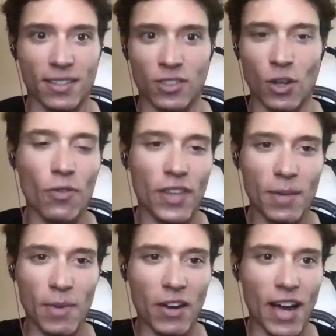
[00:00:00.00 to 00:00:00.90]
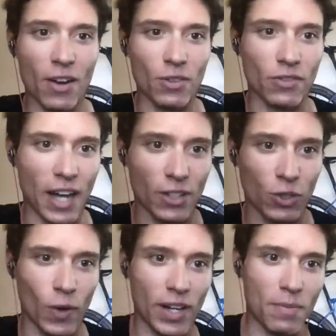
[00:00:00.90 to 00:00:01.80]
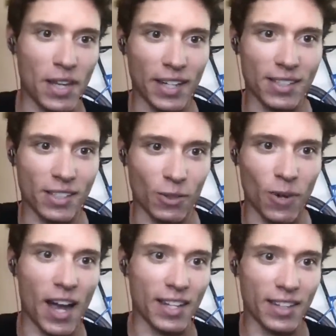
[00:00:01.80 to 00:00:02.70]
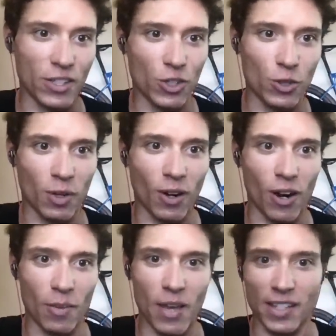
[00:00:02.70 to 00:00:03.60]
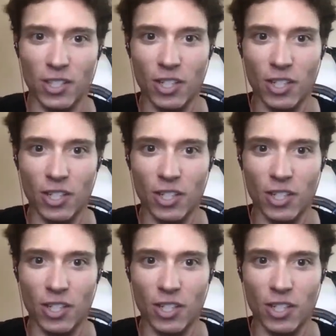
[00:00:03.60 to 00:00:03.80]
Don't think about how you've got 20 minutes to ride at this super hard pace.